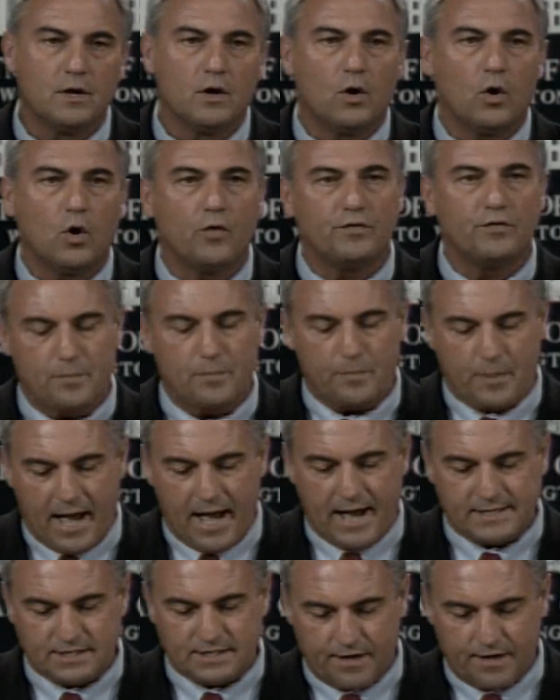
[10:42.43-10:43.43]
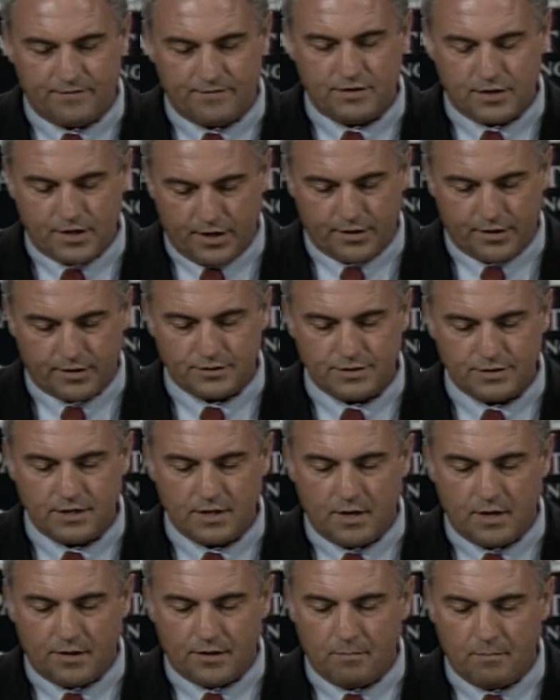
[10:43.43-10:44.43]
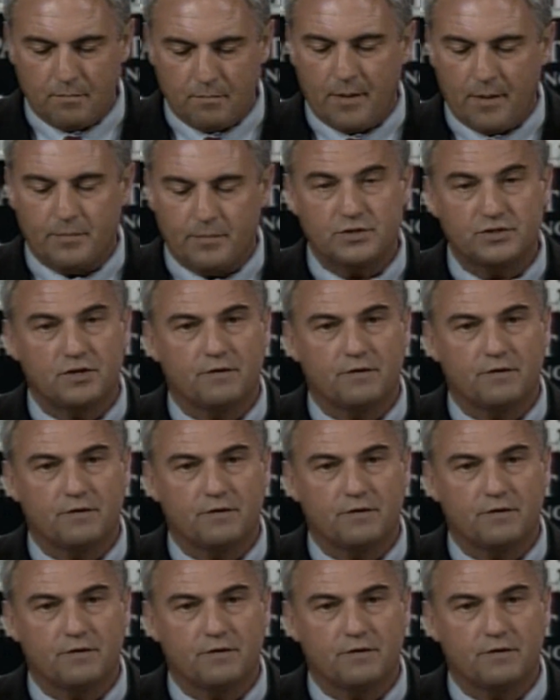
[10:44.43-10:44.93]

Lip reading: over the past 7 years, the members